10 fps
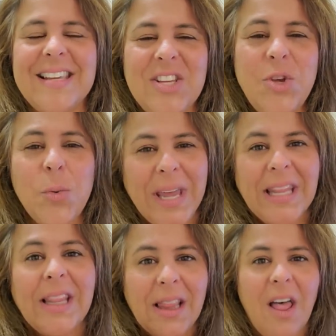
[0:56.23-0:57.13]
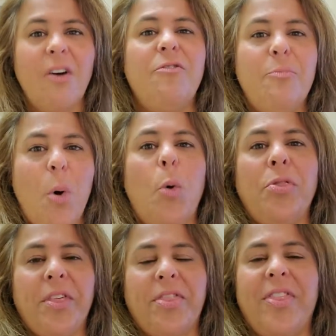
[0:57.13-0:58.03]
you can love
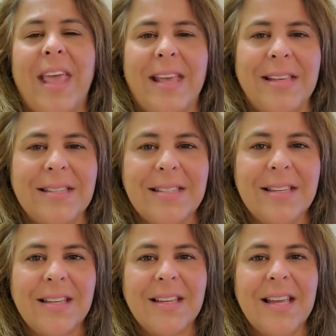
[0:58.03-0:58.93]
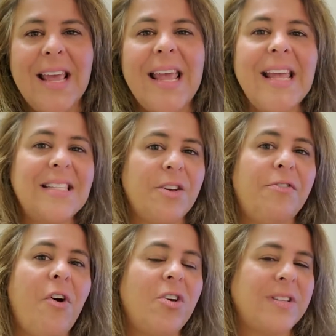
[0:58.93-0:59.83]
both things. It's a
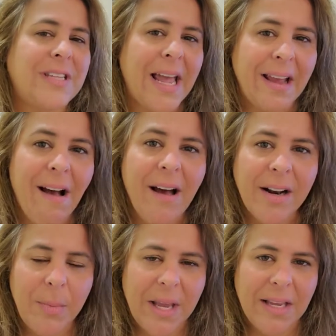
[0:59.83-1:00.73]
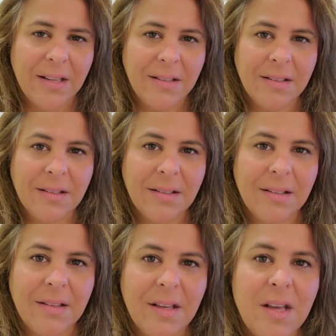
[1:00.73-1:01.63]
false dichotomy.
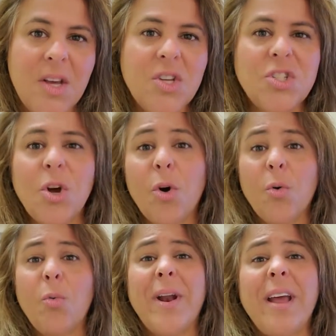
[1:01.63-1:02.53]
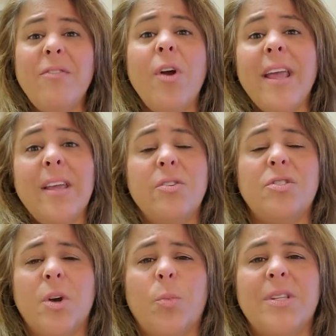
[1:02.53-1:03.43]
So whenever I hear
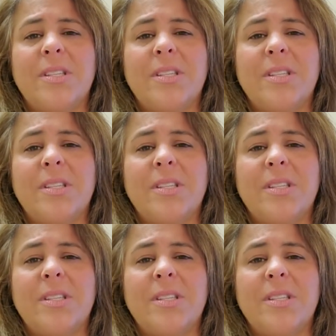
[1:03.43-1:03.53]
someone